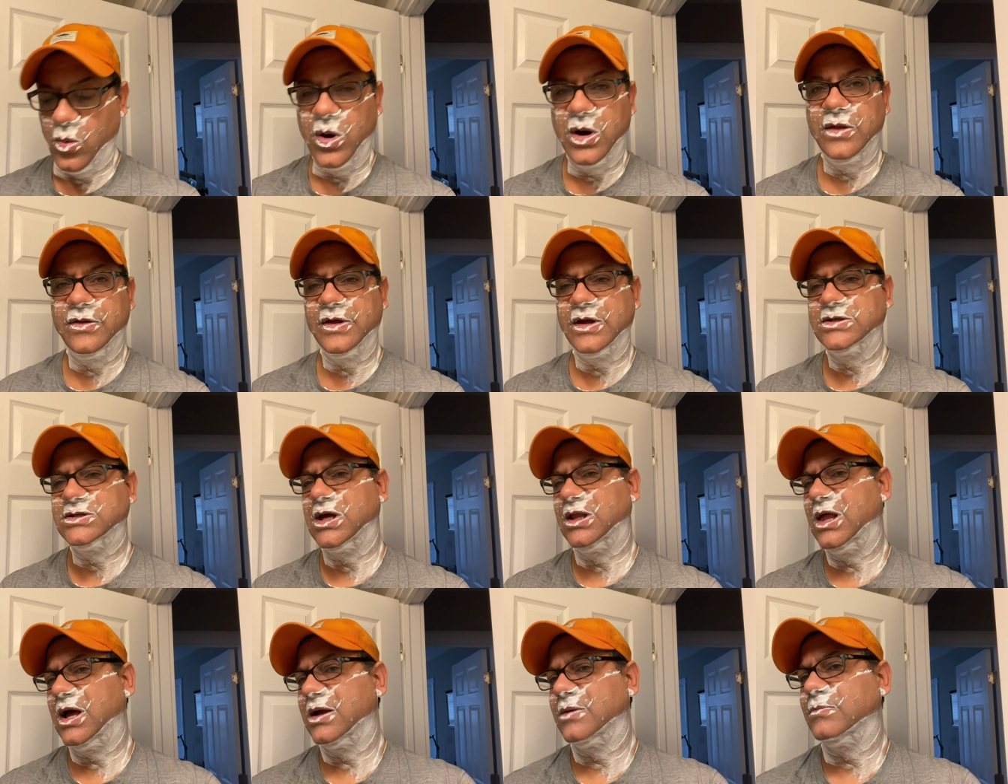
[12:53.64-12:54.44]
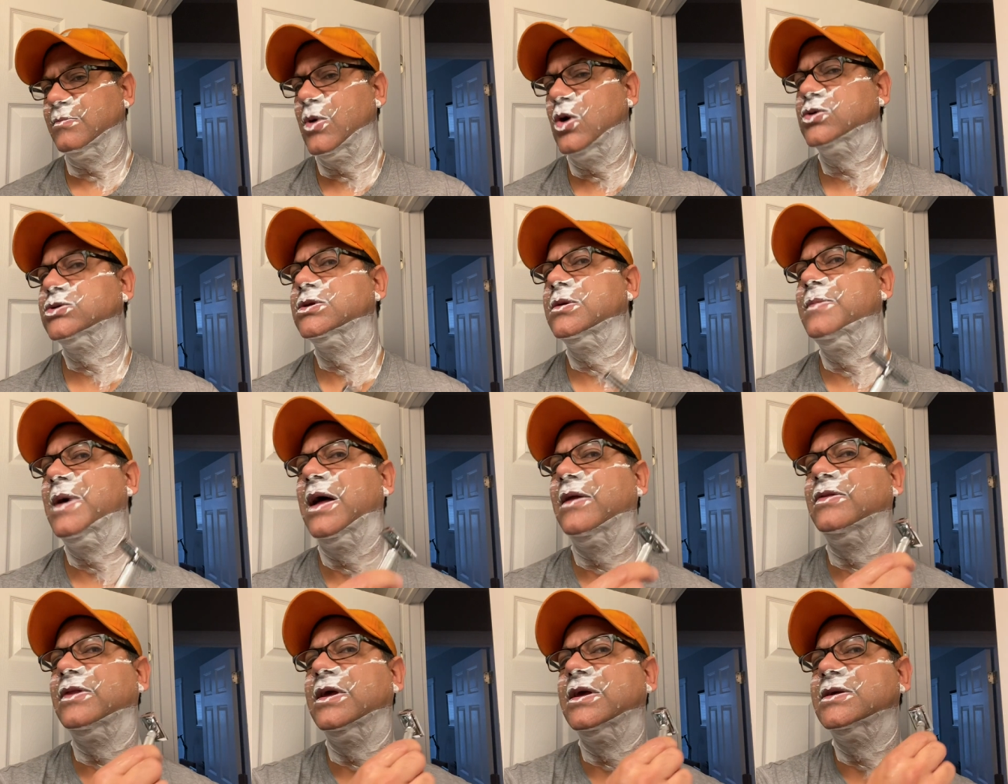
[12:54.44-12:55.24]
One of the things I like most
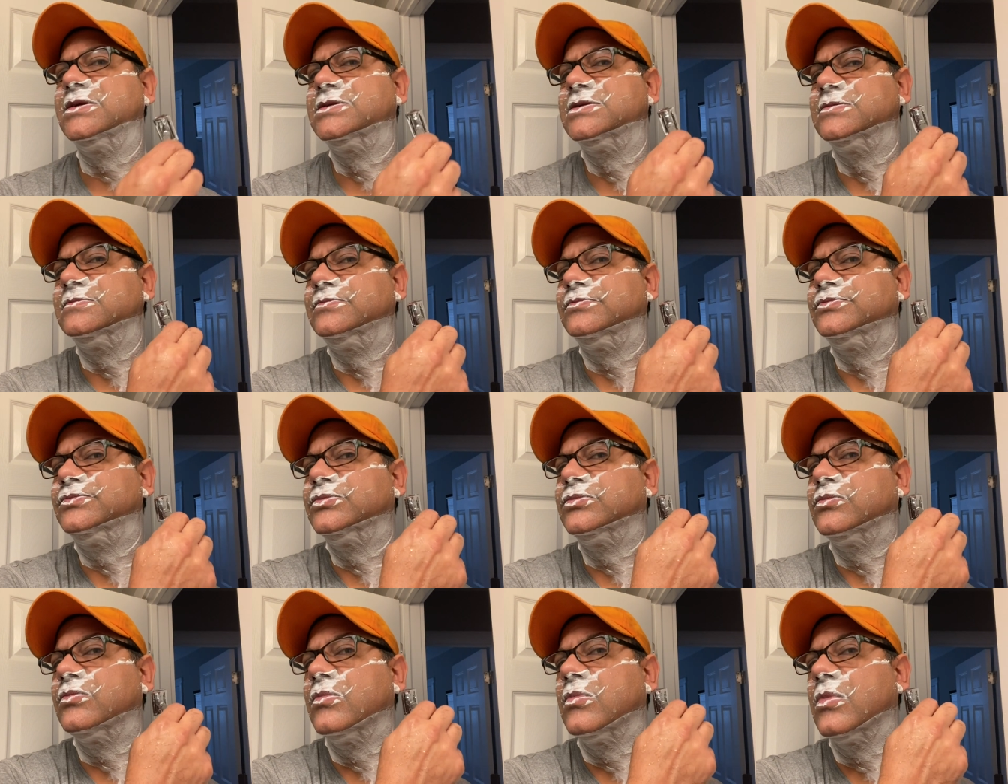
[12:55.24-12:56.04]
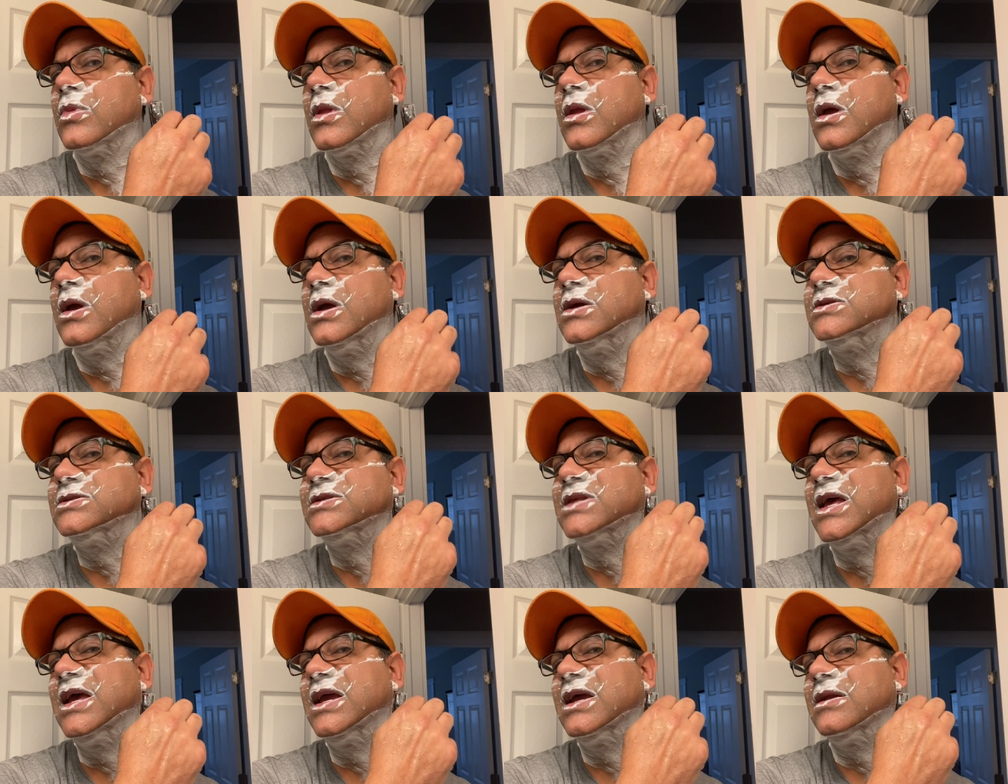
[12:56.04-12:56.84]
about this is
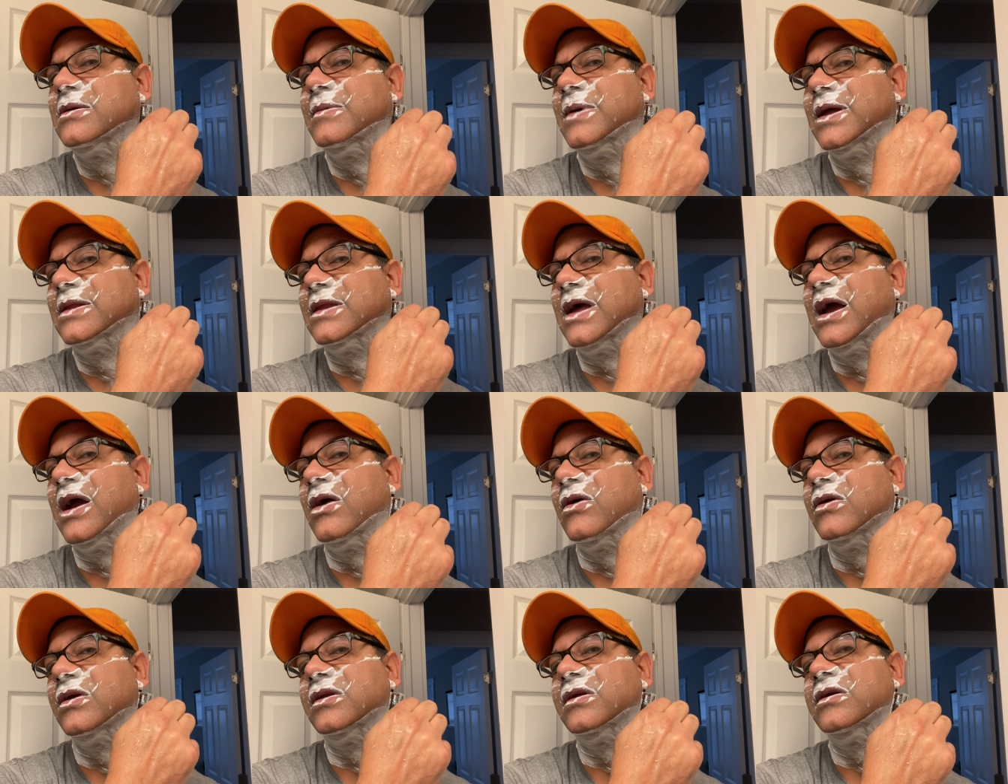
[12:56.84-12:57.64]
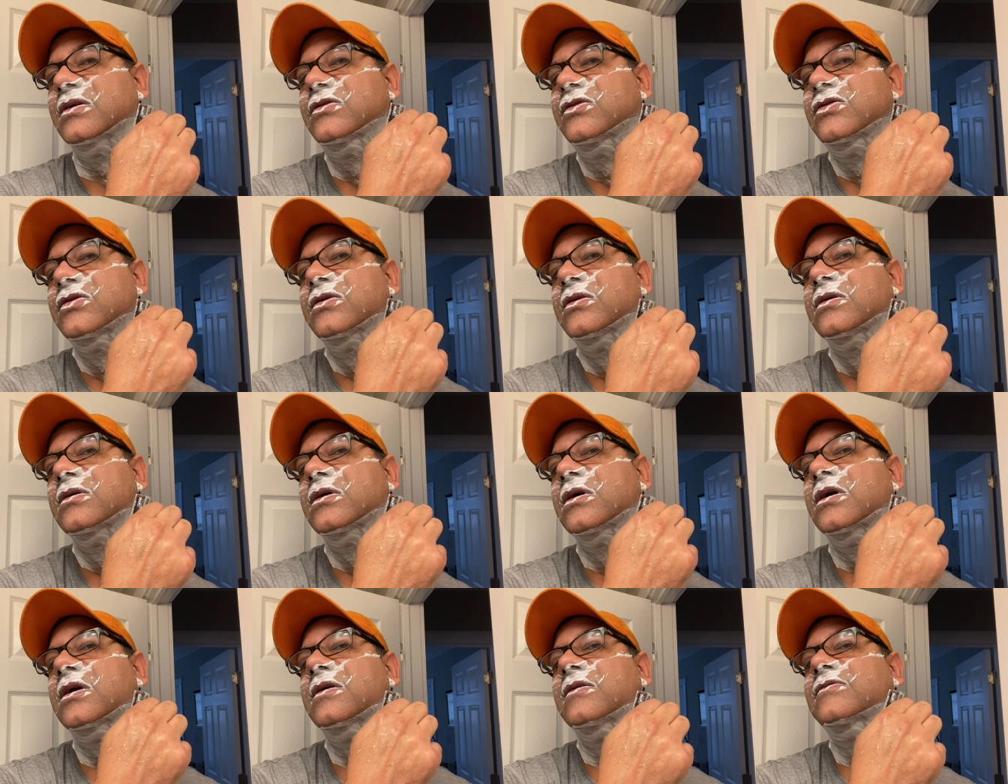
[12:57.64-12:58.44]
thinking about the heritage
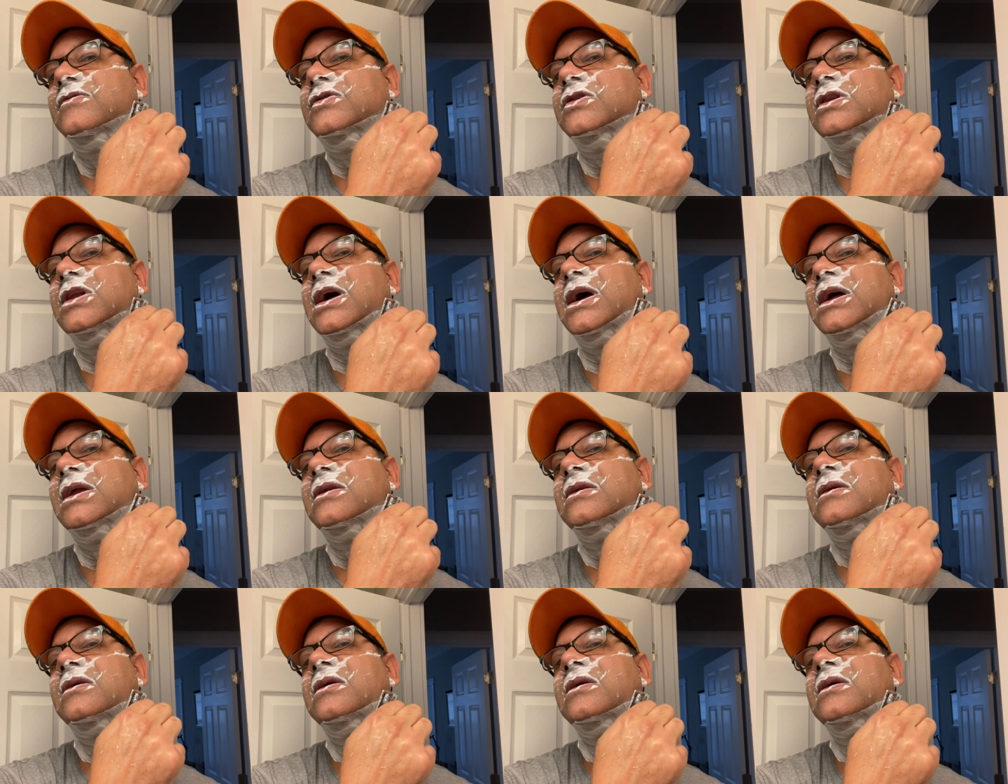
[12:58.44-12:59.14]
of Gillette,